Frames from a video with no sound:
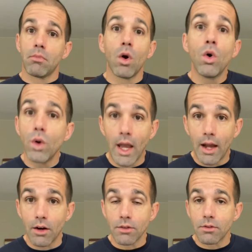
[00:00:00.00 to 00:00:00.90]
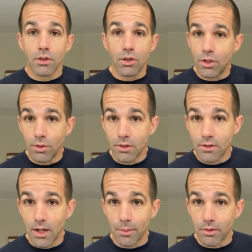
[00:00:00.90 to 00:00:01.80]
Who cares? You're doing
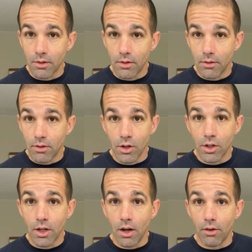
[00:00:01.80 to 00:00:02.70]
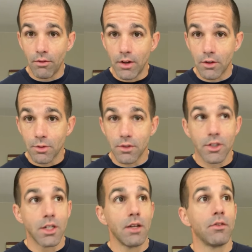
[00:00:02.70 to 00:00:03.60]
sit ups. You're good to go. Fitness was
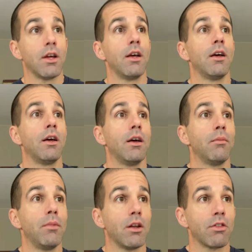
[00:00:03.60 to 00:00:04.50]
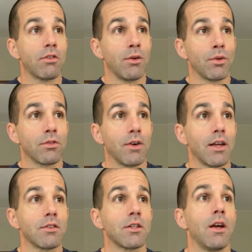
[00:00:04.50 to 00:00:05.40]
achieved. Minute three was
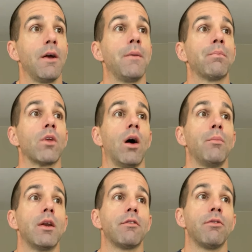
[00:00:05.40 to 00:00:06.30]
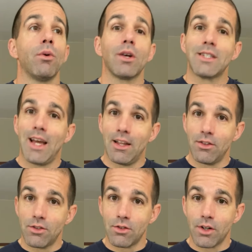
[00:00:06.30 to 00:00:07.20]
rest. On minute four, 10
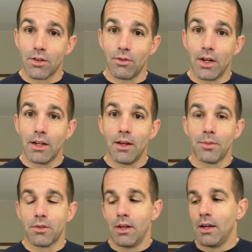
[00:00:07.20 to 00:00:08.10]
strict ring dips